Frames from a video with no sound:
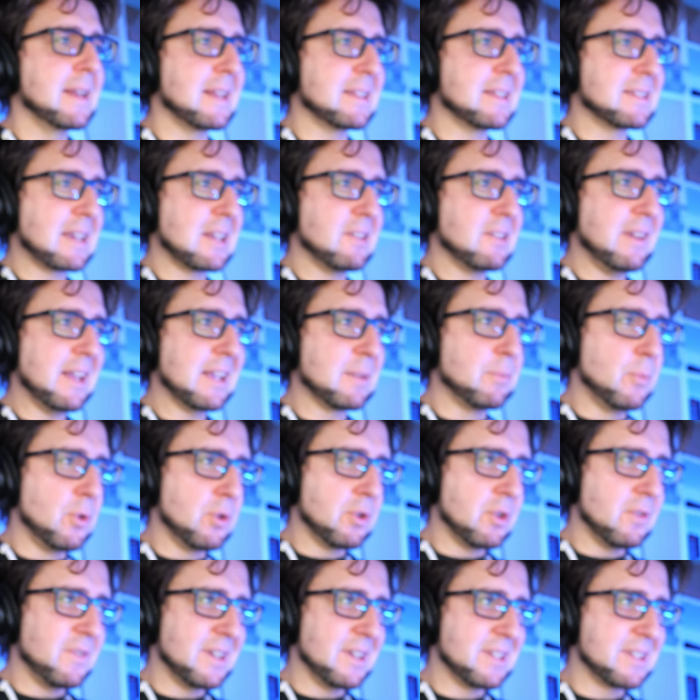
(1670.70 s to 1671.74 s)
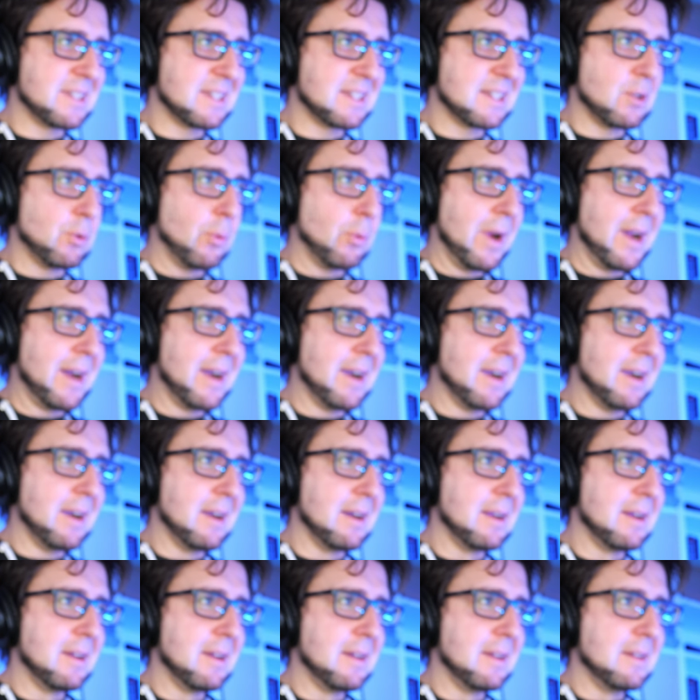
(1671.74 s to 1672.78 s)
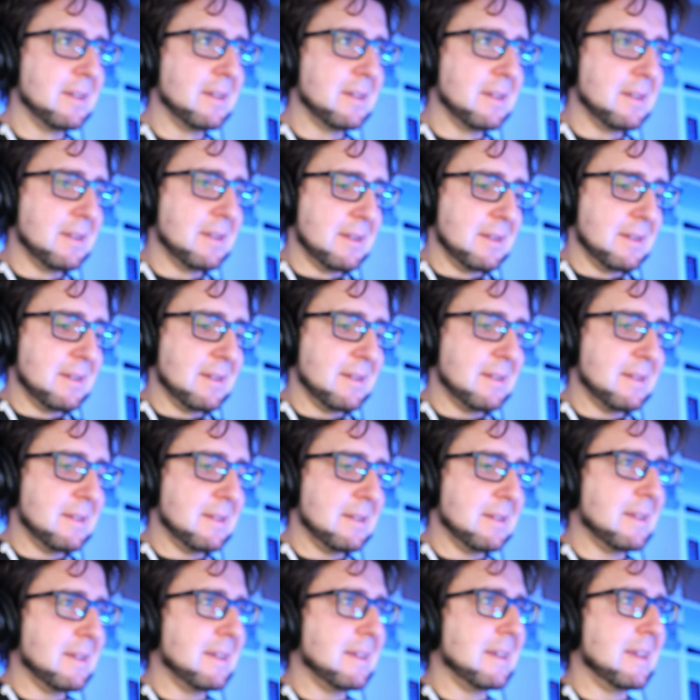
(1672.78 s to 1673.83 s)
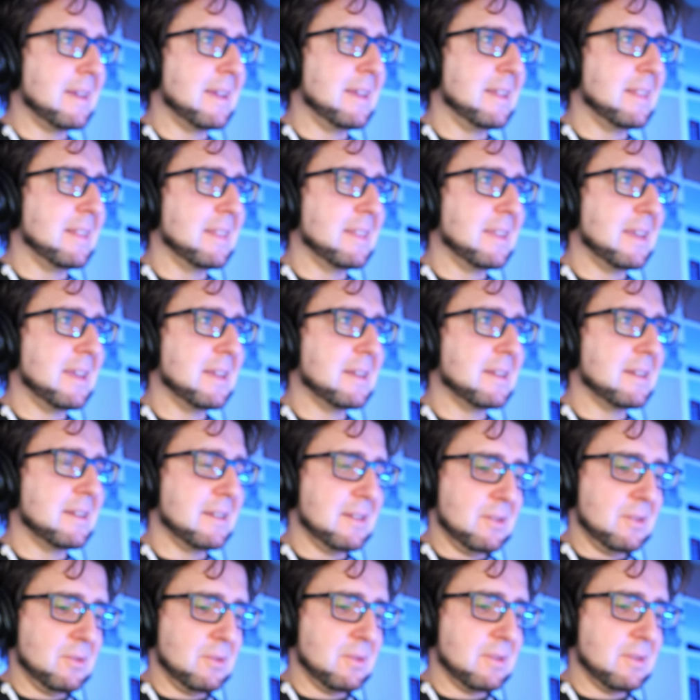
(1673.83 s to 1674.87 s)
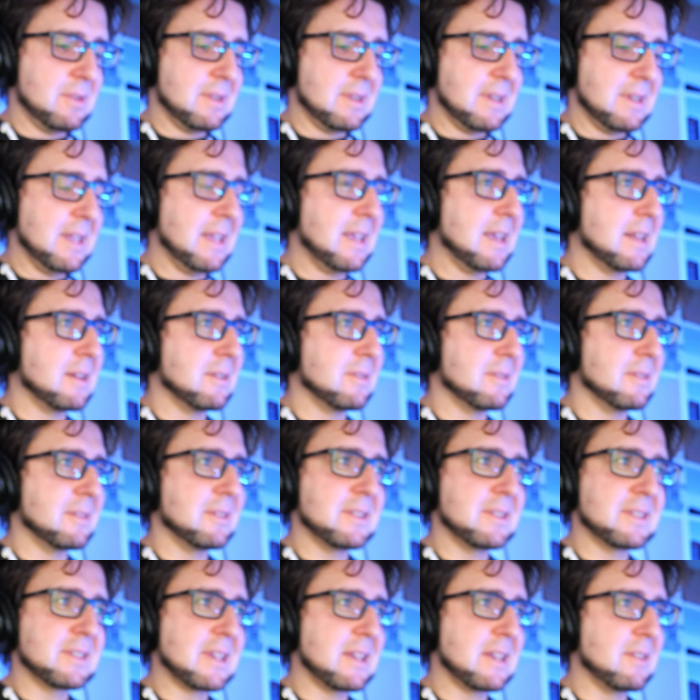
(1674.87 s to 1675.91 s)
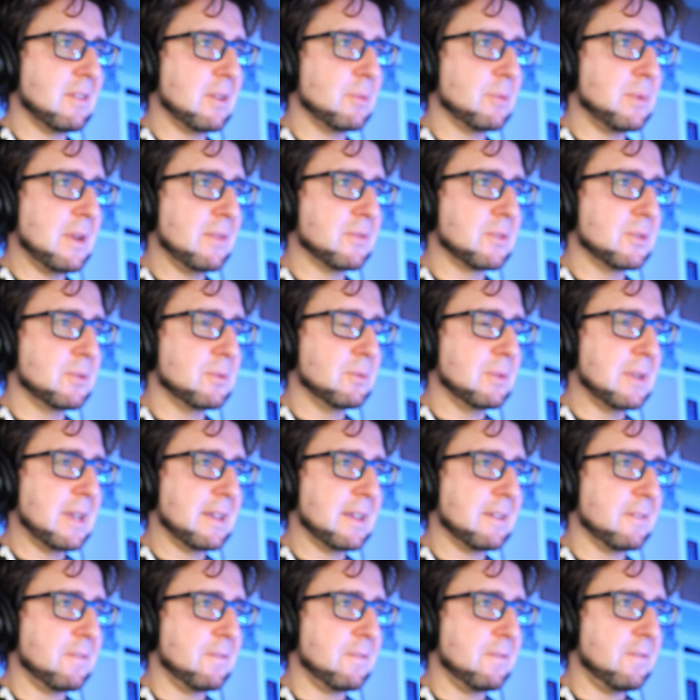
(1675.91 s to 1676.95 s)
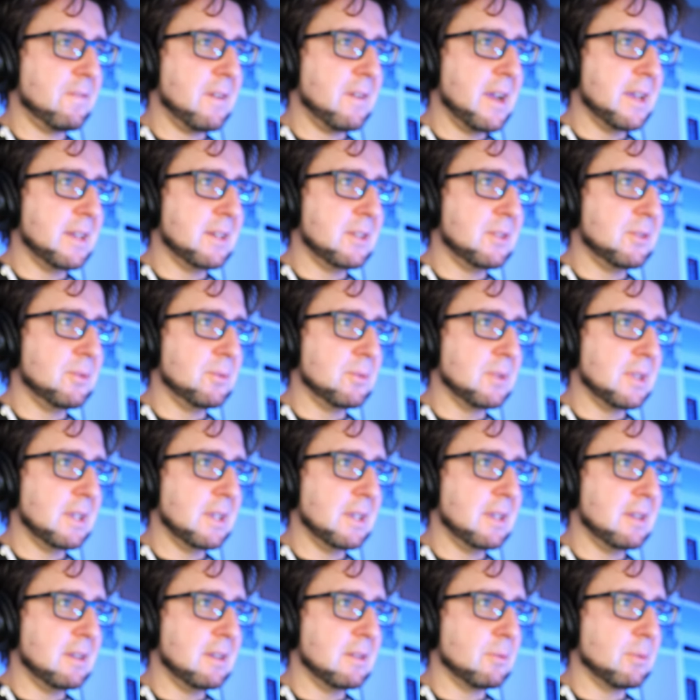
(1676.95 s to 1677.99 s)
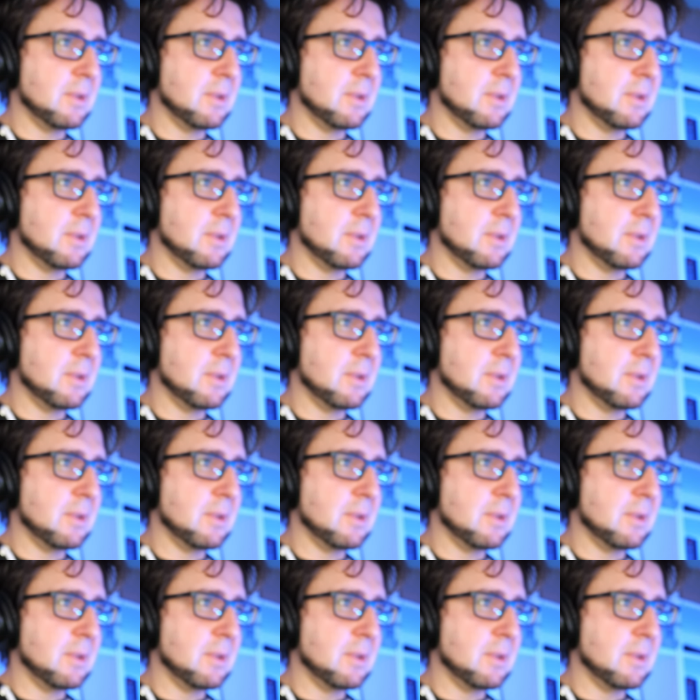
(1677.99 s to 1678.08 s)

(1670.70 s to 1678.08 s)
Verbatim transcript: That's kind of like more of a square. And then again, it's kind of like we have to do like a fine tuning here.